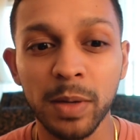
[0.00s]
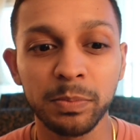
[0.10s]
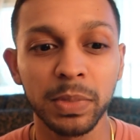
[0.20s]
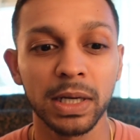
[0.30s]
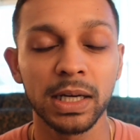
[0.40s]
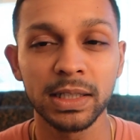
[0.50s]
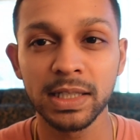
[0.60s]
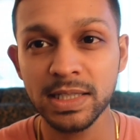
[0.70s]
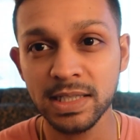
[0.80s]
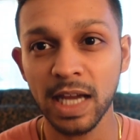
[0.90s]
up uh,
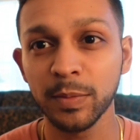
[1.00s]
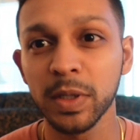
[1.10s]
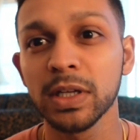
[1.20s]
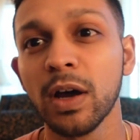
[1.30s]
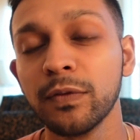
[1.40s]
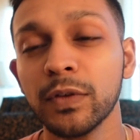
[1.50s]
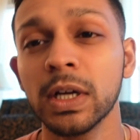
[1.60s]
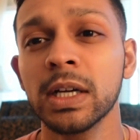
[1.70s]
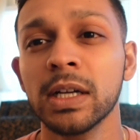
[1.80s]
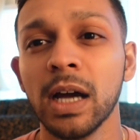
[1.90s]
this segment of
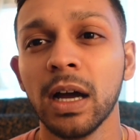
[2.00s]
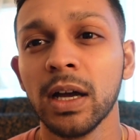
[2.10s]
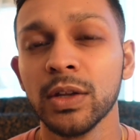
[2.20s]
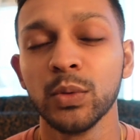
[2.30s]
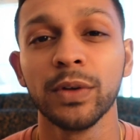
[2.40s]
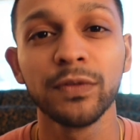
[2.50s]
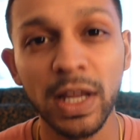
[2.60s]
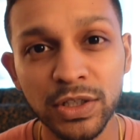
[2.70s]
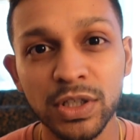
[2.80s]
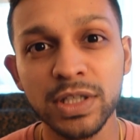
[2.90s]
uh, the
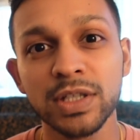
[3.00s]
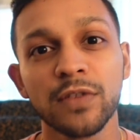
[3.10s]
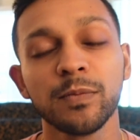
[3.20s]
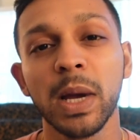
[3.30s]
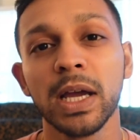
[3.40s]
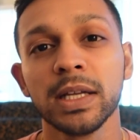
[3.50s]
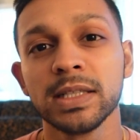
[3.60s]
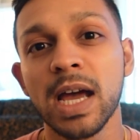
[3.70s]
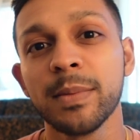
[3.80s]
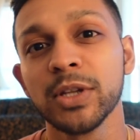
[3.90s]
reflections of my
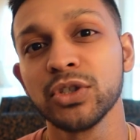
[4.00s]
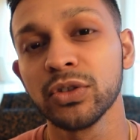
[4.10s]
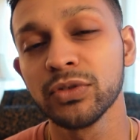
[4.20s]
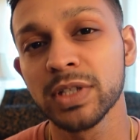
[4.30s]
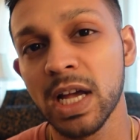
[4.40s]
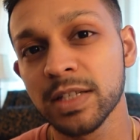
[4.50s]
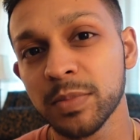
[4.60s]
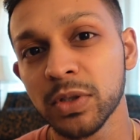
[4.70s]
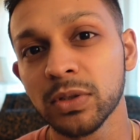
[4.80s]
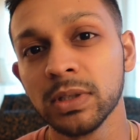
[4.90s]
time at Children's
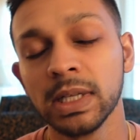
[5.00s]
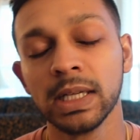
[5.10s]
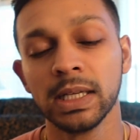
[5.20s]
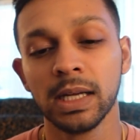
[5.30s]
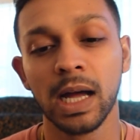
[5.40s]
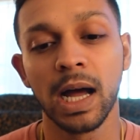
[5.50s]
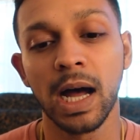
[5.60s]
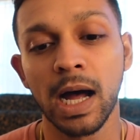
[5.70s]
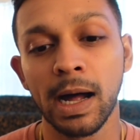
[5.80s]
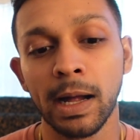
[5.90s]
Hospital.
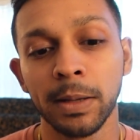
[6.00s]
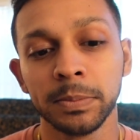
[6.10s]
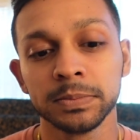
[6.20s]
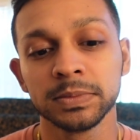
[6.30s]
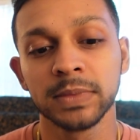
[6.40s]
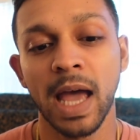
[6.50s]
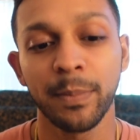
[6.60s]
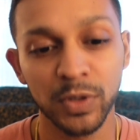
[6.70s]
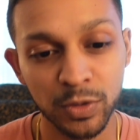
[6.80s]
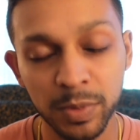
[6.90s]
Um,
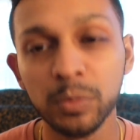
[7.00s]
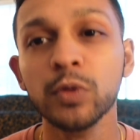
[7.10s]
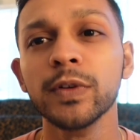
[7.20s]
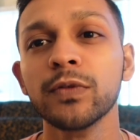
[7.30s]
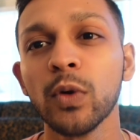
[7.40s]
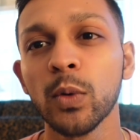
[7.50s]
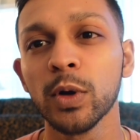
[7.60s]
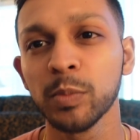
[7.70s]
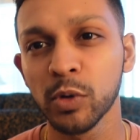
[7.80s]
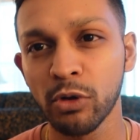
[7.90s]
happy to be moving
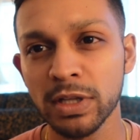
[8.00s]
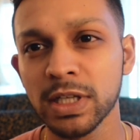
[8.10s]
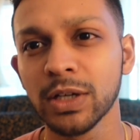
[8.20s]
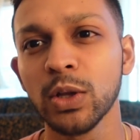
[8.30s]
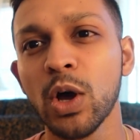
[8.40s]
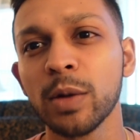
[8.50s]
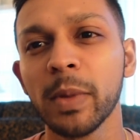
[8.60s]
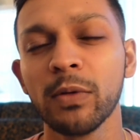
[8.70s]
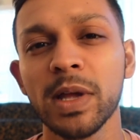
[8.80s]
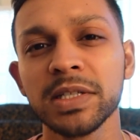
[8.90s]
forward, progressing along
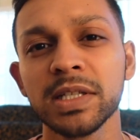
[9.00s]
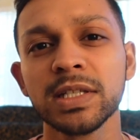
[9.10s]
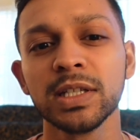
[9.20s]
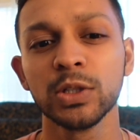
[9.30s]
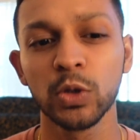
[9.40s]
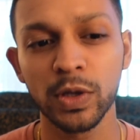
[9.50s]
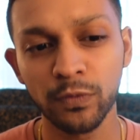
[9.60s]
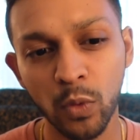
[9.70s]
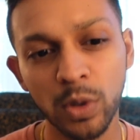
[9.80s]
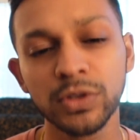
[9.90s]
my residency, looking
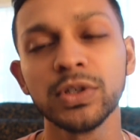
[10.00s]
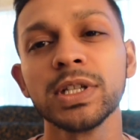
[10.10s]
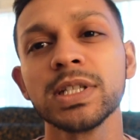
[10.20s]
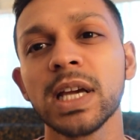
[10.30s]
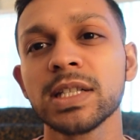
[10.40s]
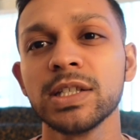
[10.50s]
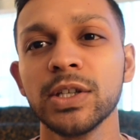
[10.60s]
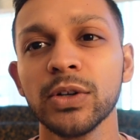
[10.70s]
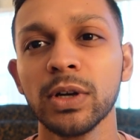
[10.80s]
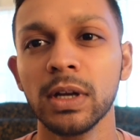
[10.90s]
forward to this next
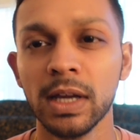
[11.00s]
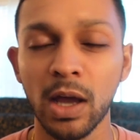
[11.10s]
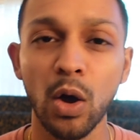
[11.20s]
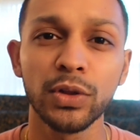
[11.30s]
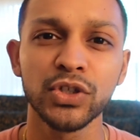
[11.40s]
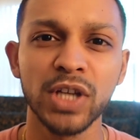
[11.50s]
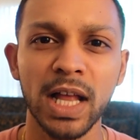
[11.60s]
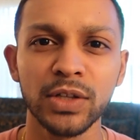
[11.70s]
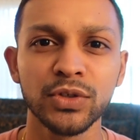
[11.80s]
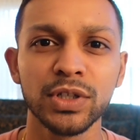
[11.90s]
year, all the
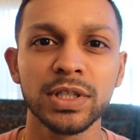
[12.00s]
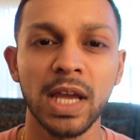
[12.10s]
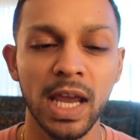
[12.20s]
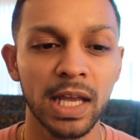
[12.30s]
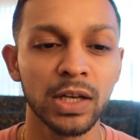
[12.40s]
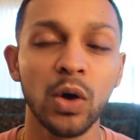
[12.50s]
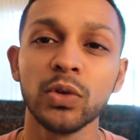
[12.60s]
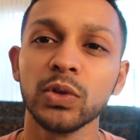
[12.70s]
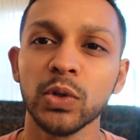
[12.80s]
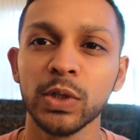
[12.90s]
challenges and all
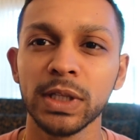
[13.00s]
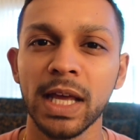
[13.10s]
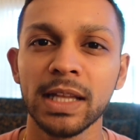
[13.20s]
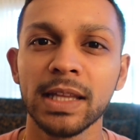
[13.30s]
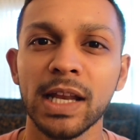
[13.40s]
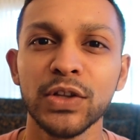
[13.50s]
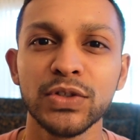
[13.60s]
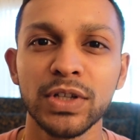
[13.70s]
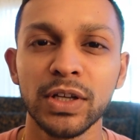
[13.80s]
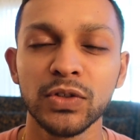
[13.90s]
the learning that, that
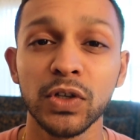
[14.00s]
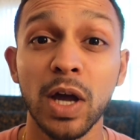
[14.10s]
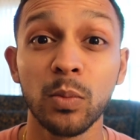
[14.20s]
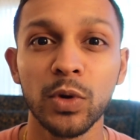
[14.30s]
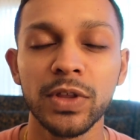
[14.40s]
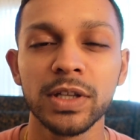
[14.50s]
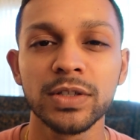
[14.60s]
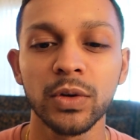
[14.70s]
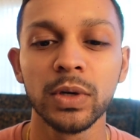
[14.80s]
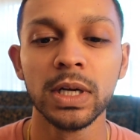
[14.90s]
is uh, to come with it.
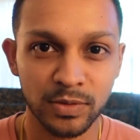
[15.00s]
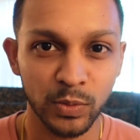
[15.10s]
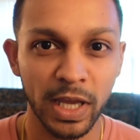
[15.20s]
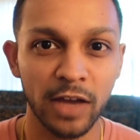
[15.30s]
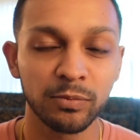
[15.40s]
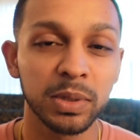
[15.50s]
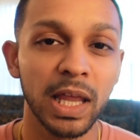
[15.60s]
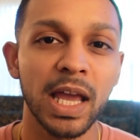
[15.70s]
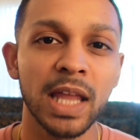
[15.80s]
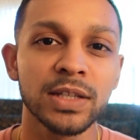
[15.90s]
So we have
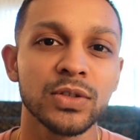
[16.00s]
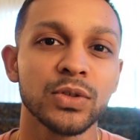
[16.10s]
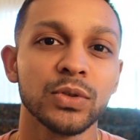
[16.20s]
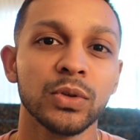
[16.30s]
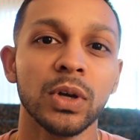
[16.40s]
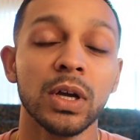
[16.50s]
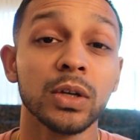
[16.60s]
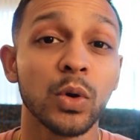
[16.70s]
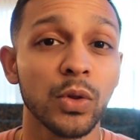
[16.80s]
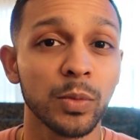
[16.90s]
plans to
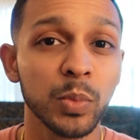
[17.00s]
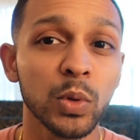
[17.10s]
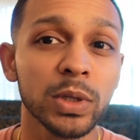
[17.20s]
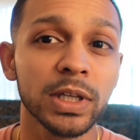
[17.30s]
go to the pool